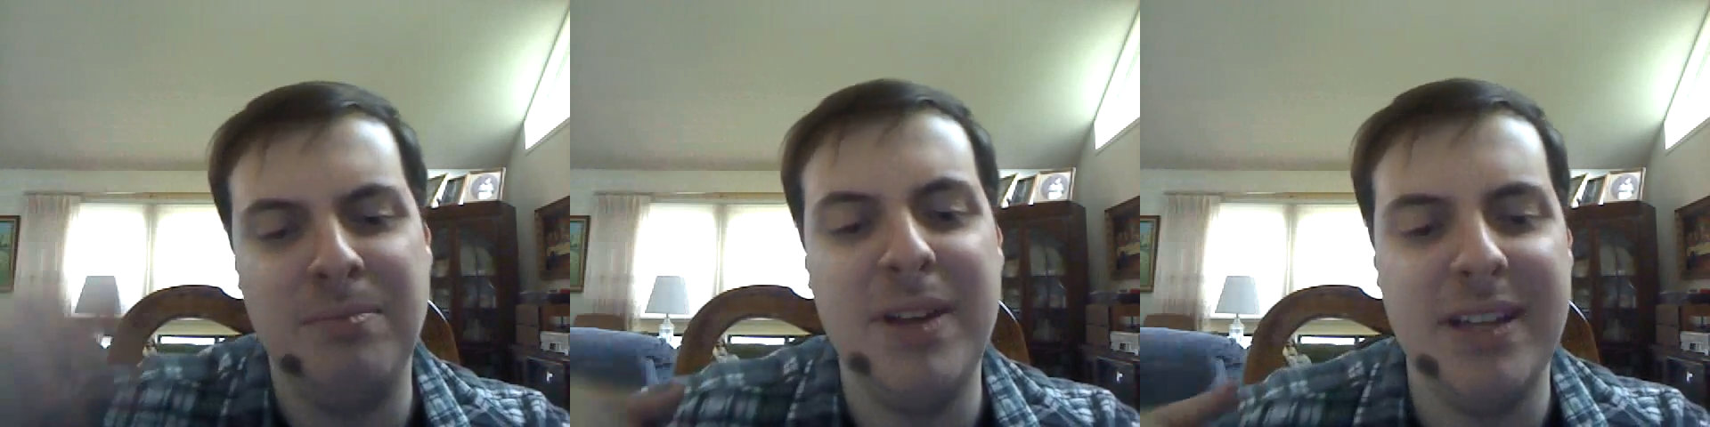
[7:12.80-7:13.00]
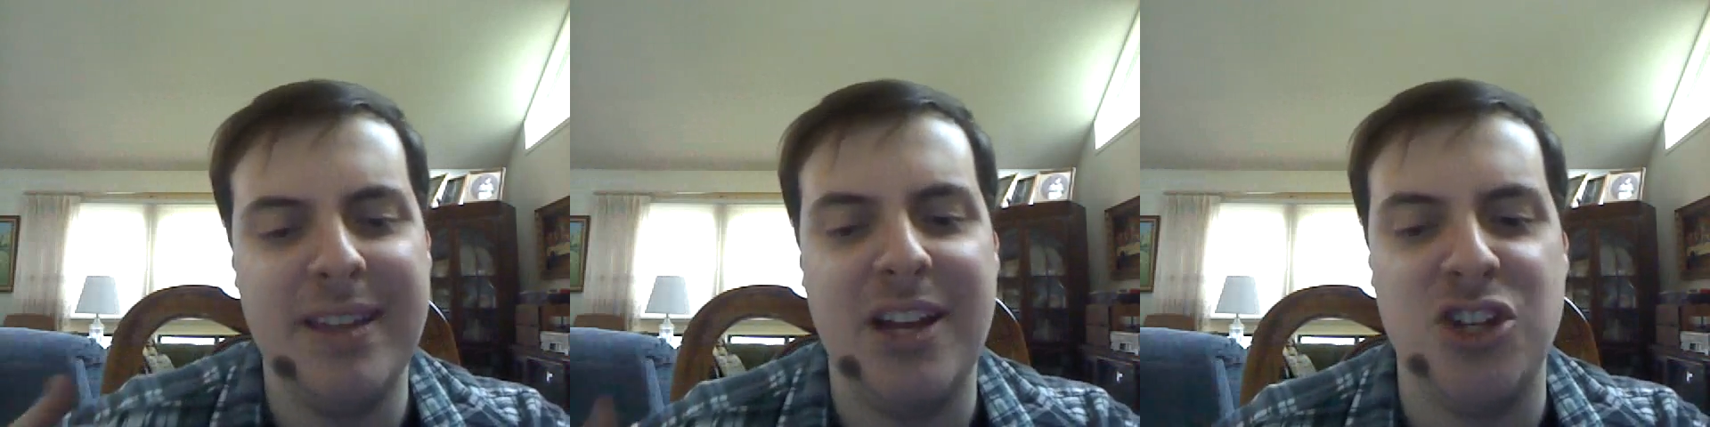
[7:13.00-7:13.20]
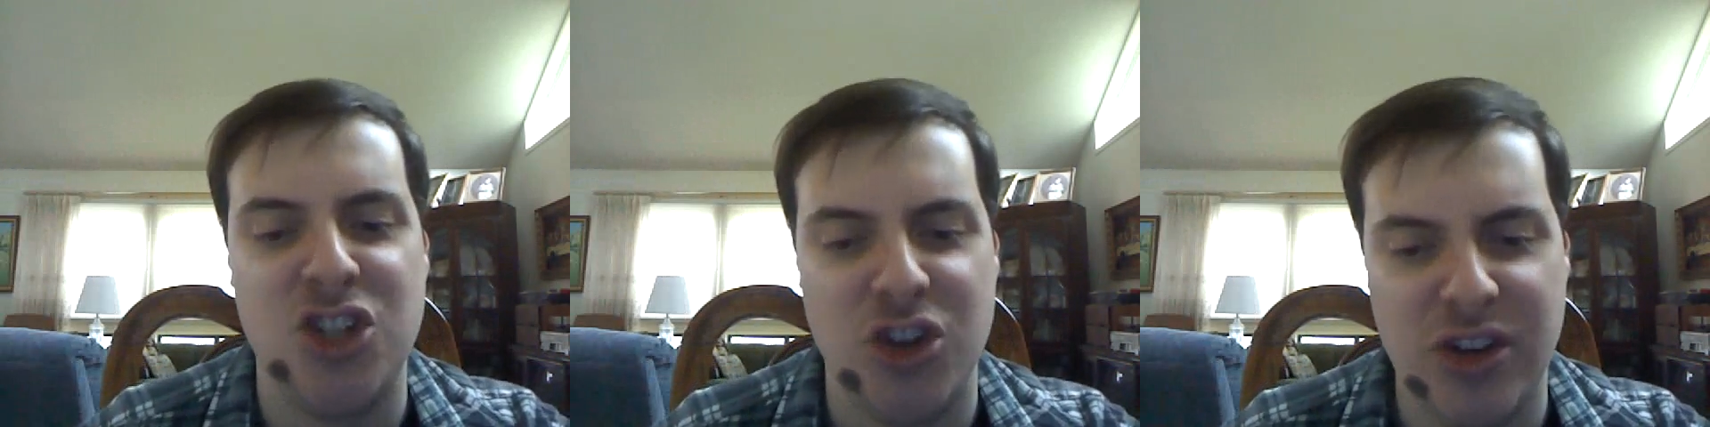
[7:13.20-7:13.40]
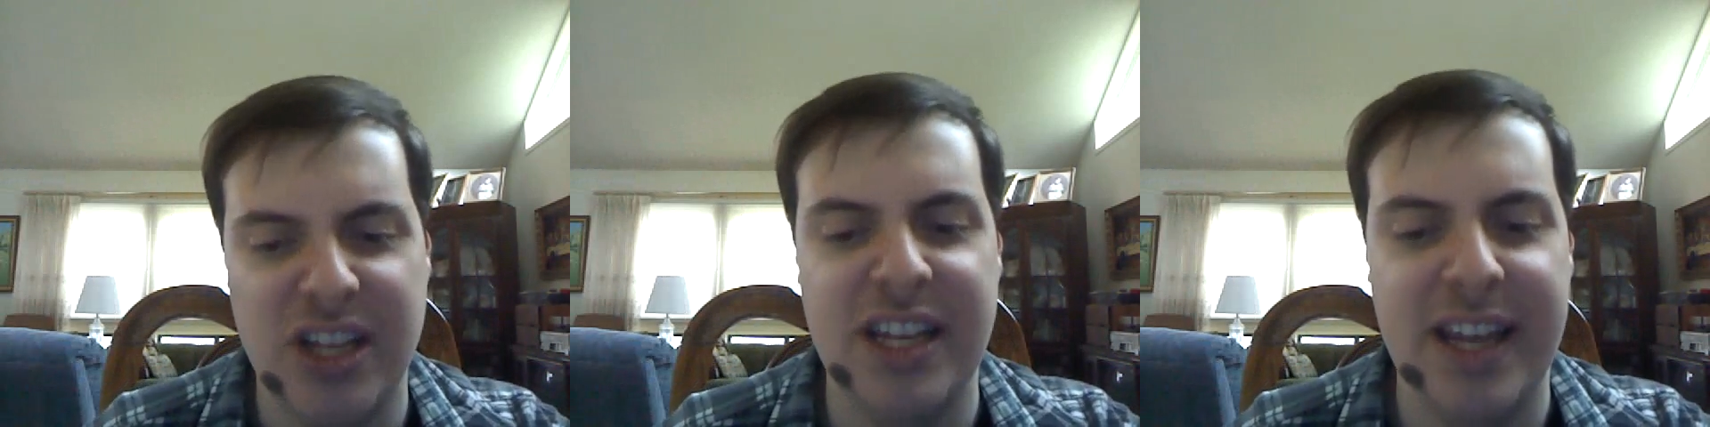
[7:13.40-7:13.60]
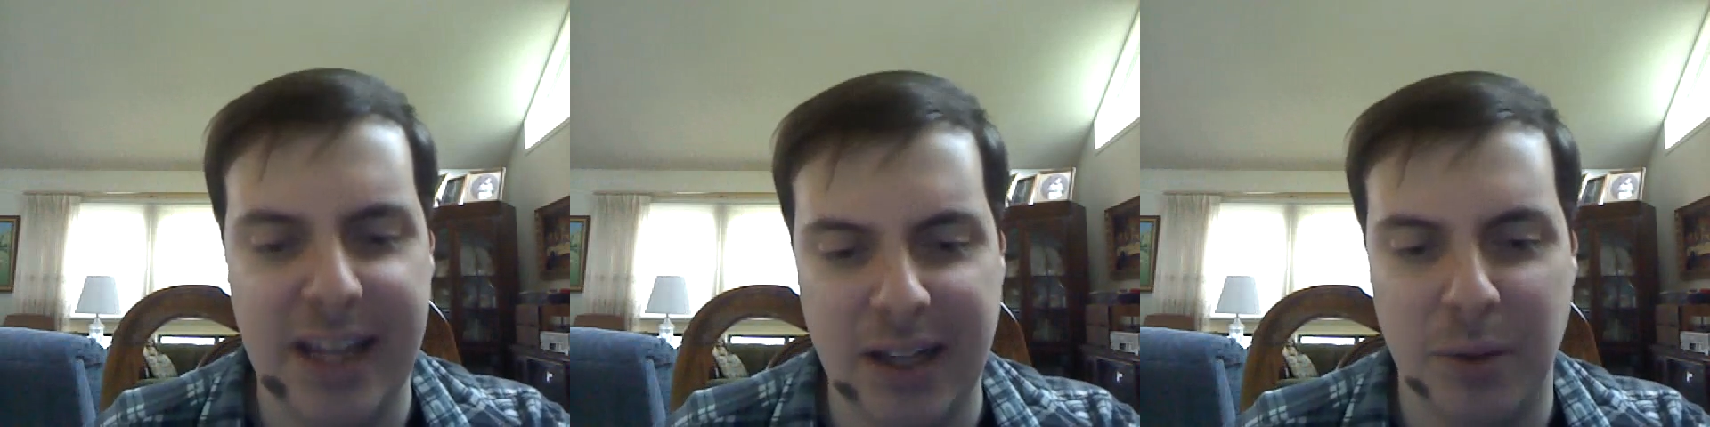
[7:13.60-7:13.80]
being that
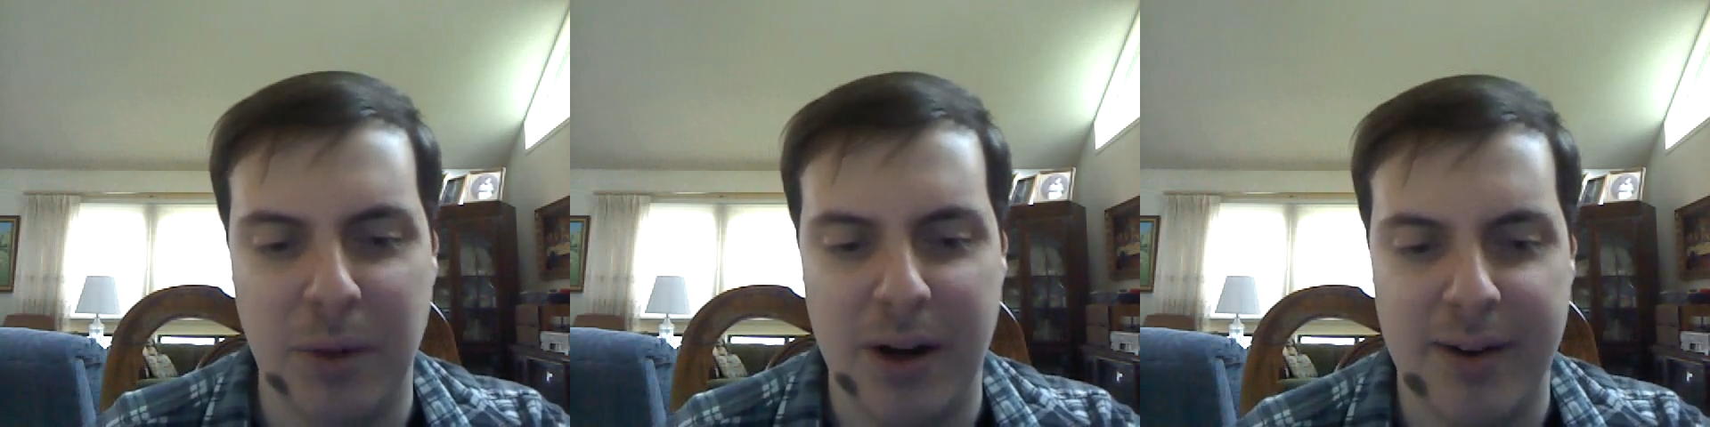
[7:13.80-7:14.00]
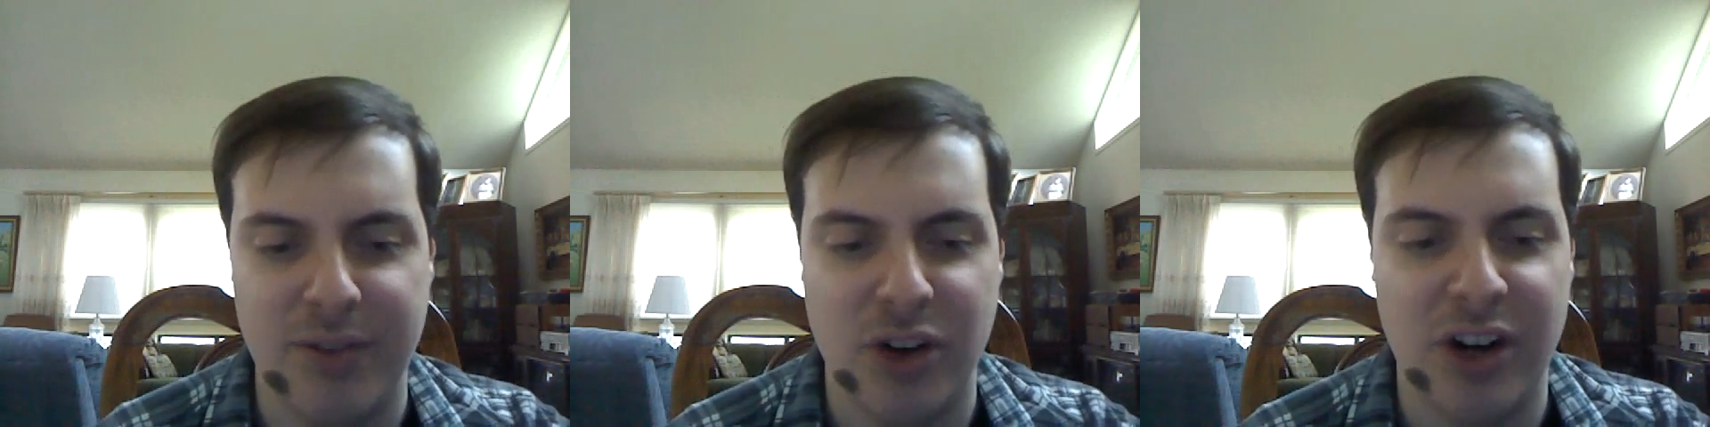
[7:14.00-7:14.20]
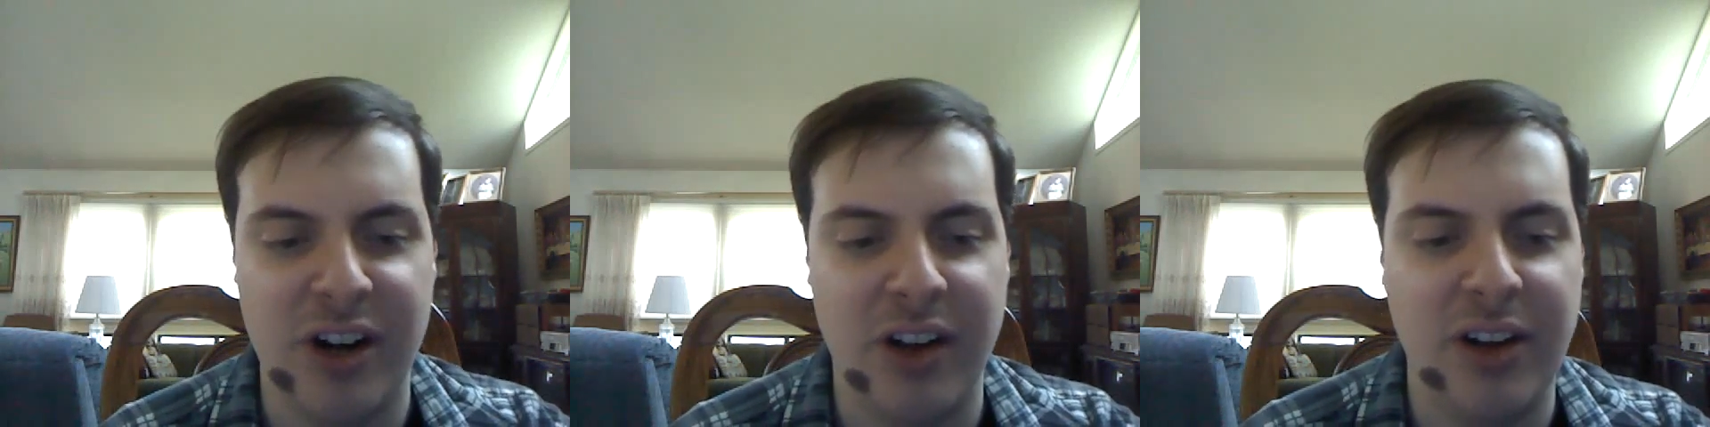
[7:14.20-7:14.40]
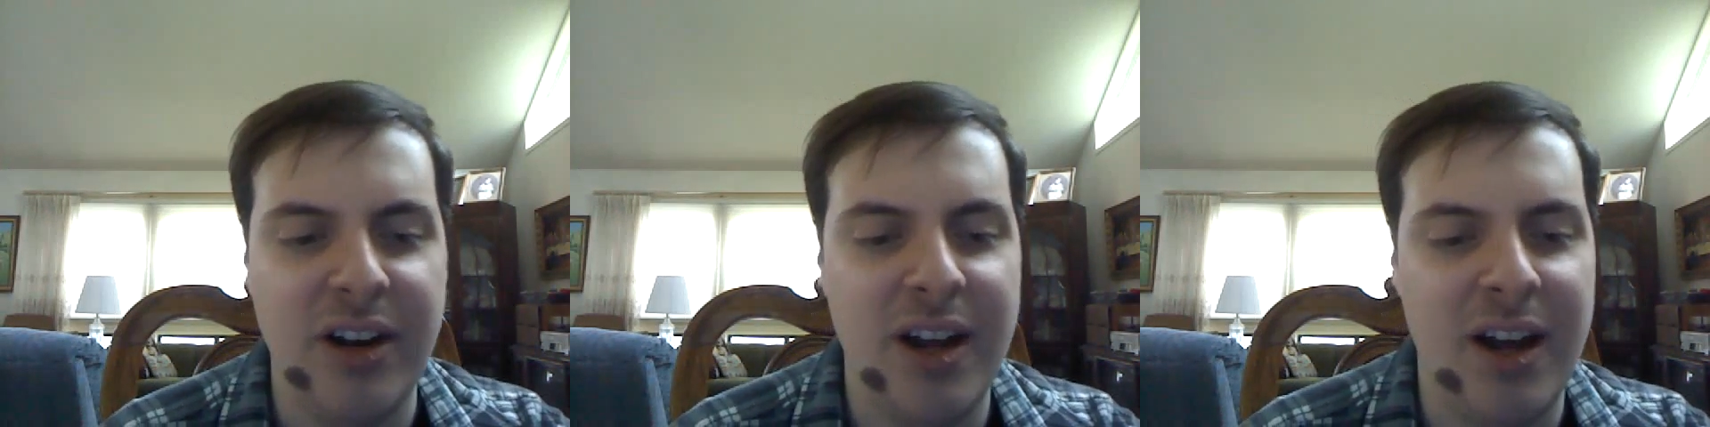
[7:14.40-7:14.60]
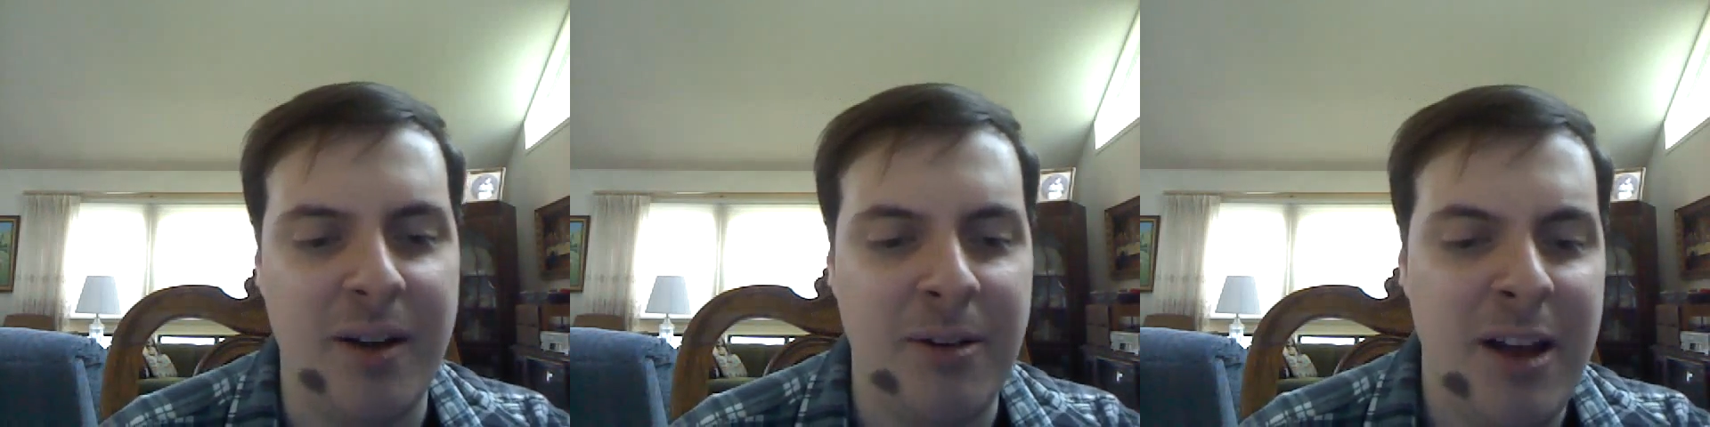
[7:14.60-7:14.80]
jerky heel or whatever, you know, and